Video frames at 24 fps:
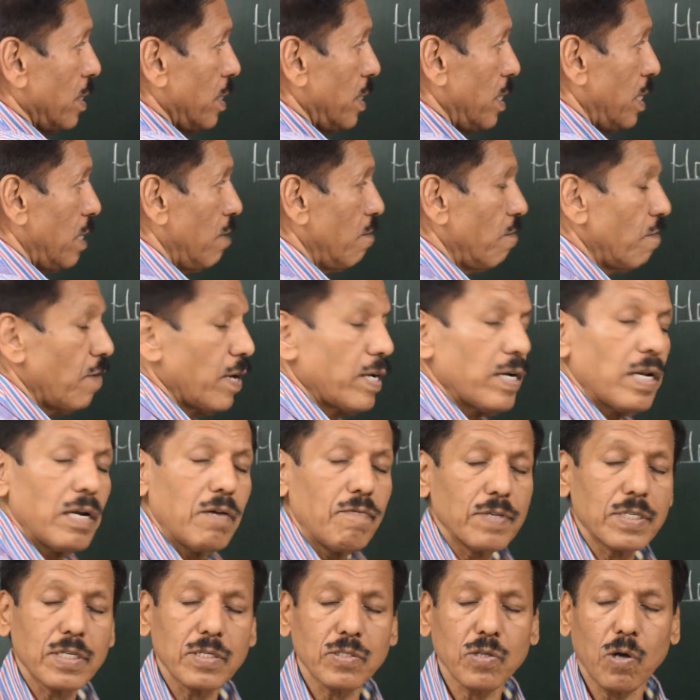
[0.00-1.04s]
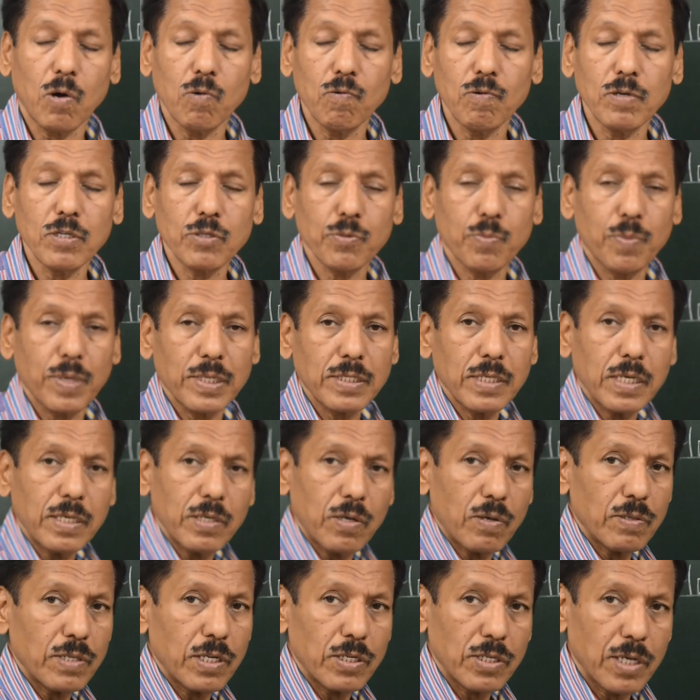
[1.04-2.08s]
a funnel which is always present
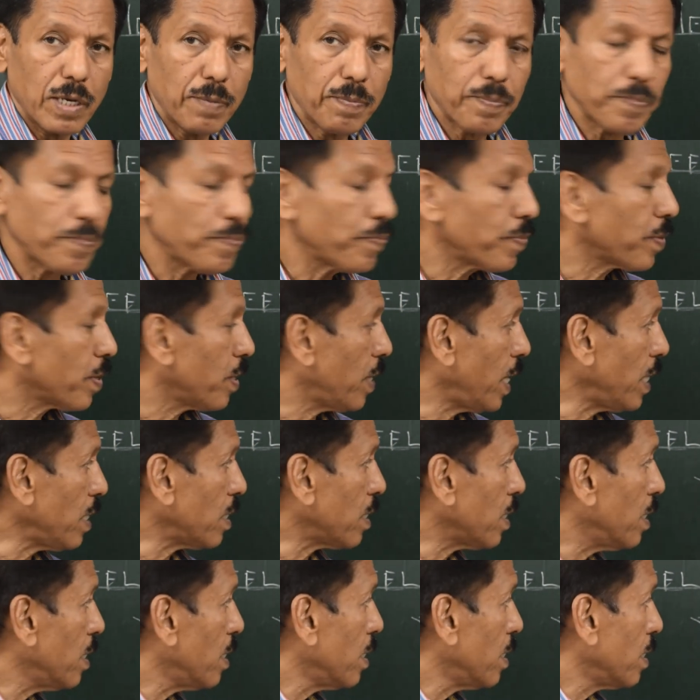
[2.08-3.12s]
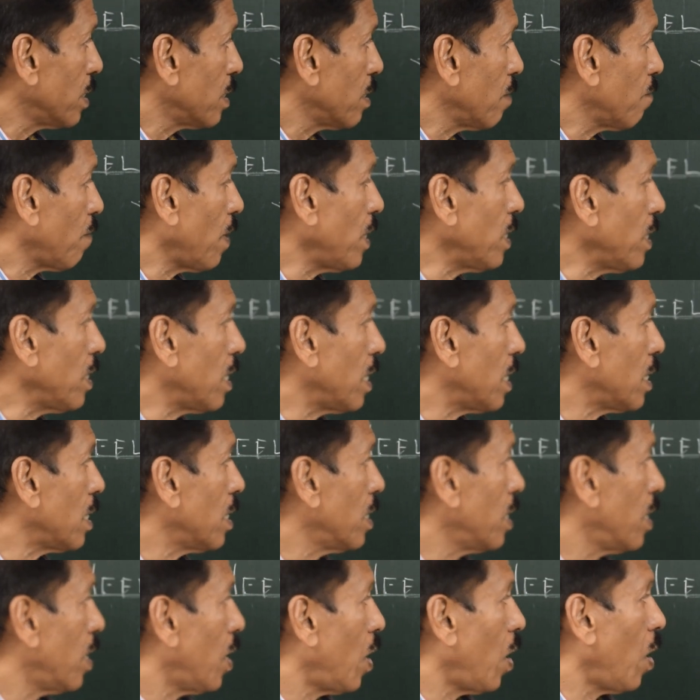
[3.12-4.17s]
on the ship, right? The funnel
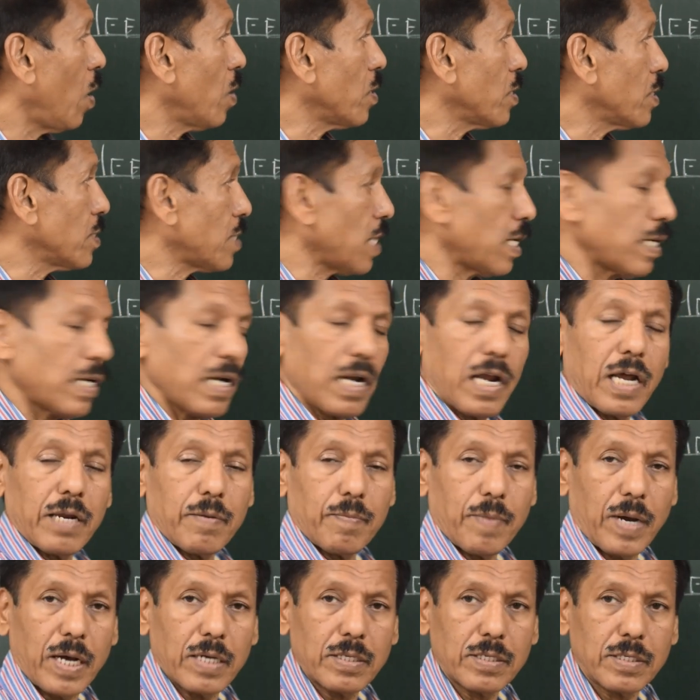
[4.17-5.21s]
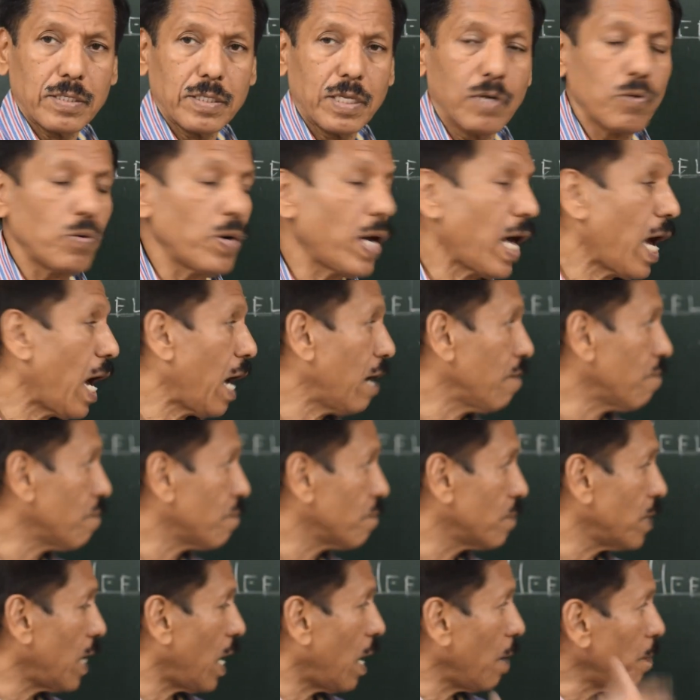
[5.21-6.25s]
or the centerline mast, they would have
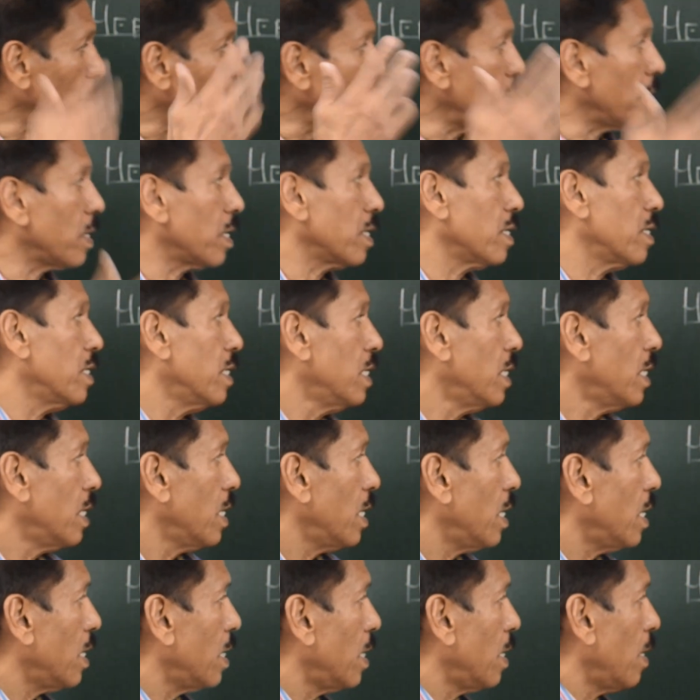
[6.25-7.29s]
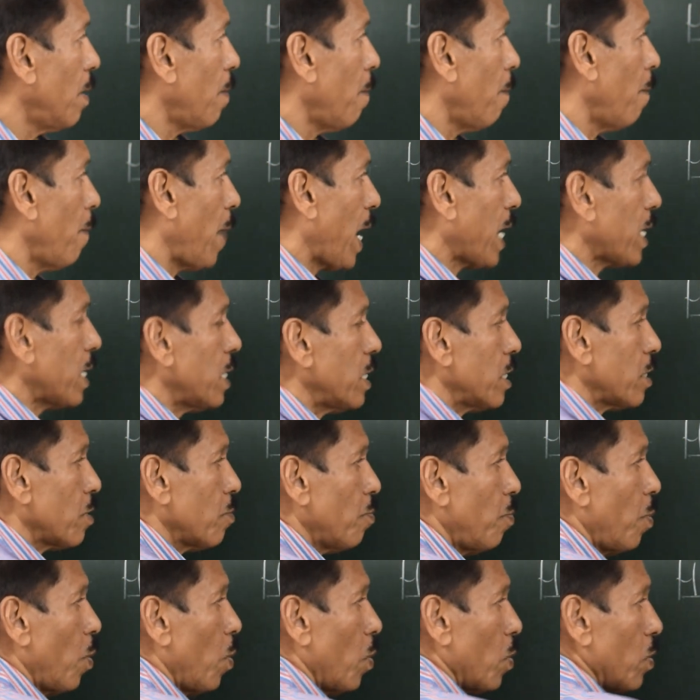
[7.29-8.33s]
the upper magnetic
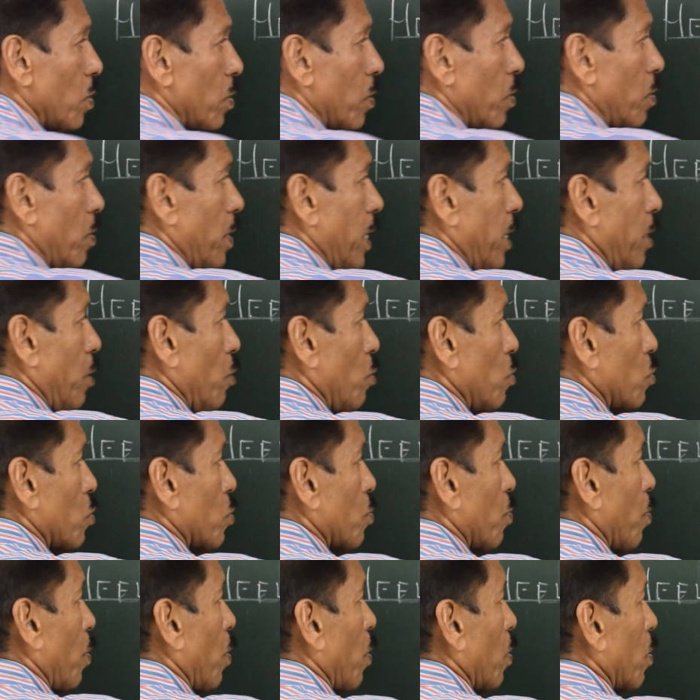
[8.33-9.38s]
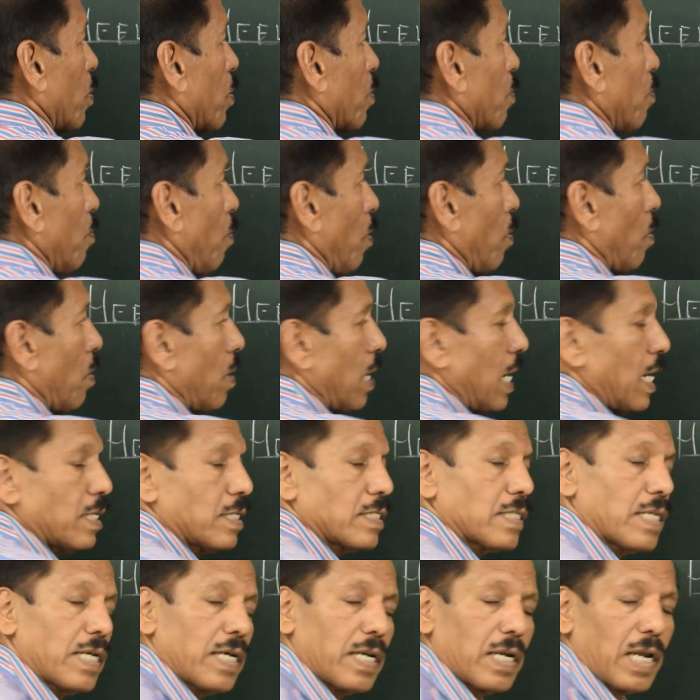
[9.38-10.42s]
pole, you know, induced pole, more or
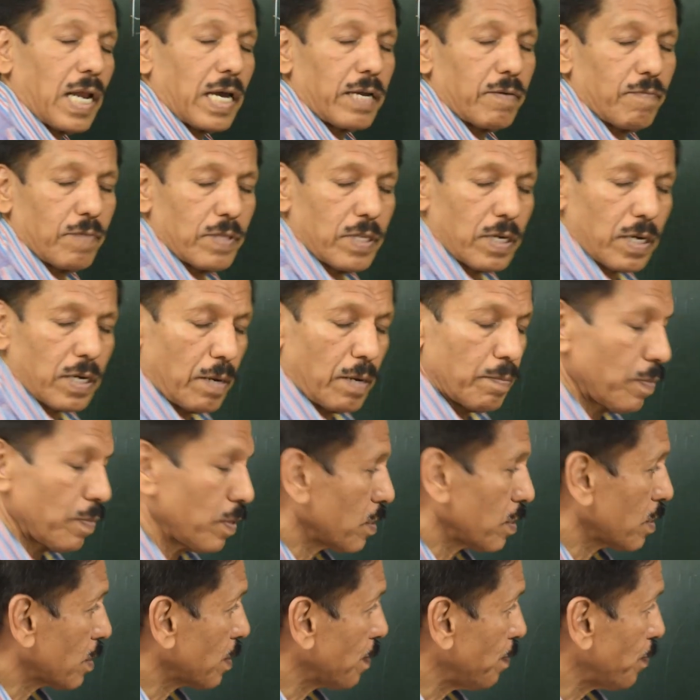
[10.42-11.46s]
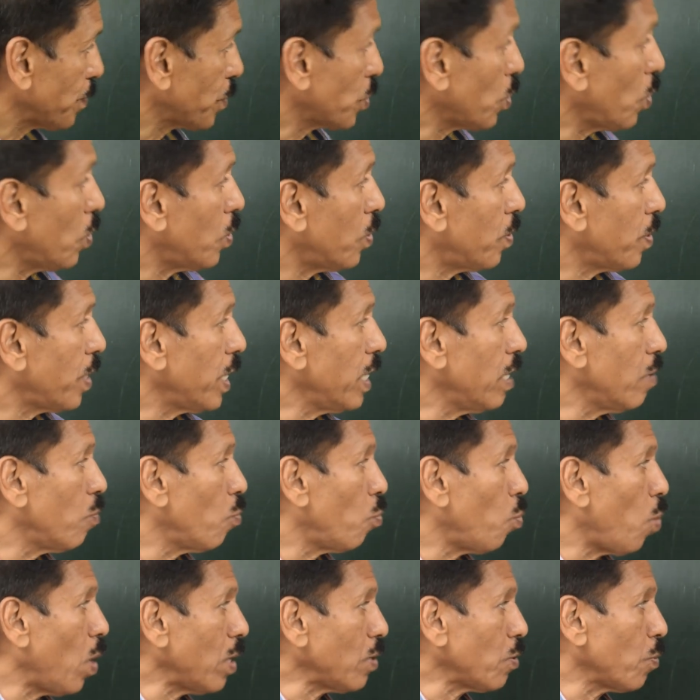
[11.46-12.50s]
less in line with the compass. So in
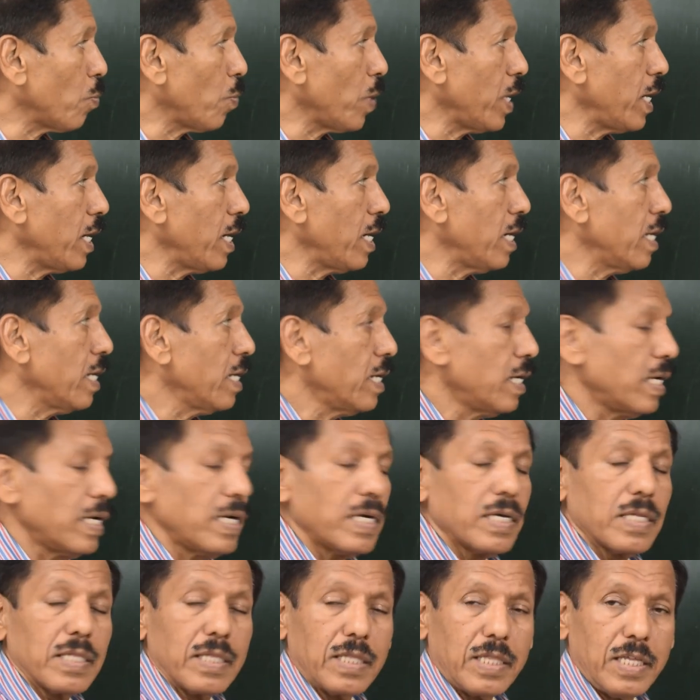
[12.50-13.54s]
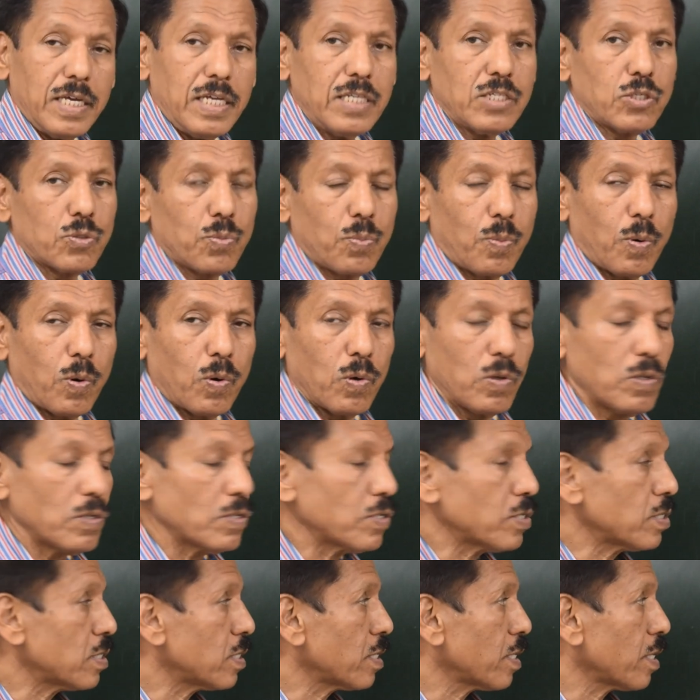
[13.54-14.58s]
what way these
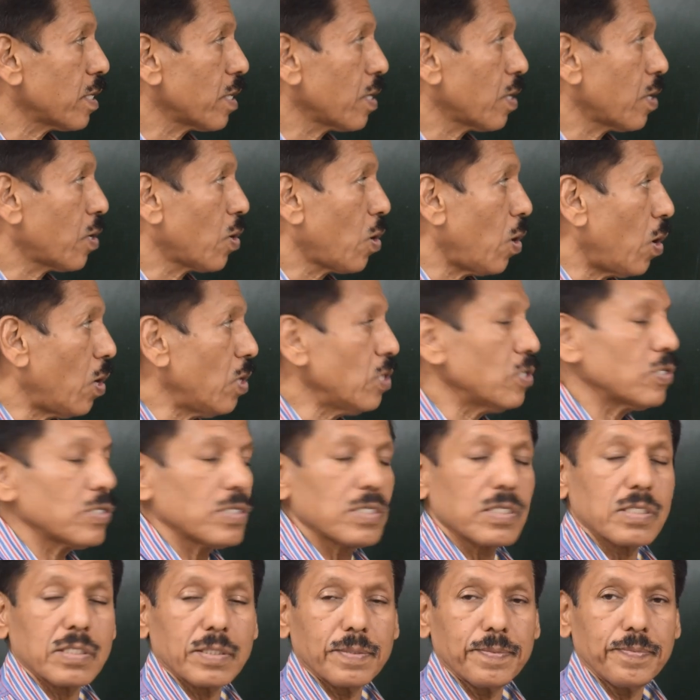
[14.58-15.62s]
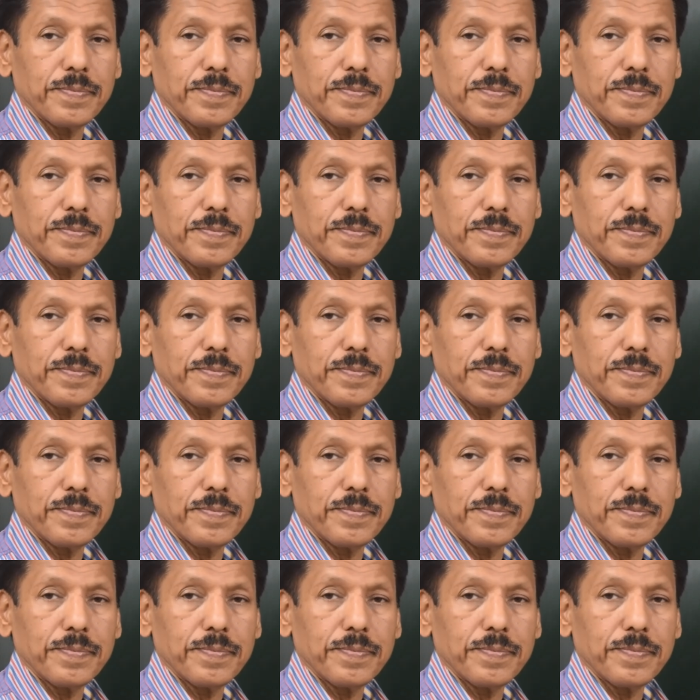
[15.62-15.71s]
poles cause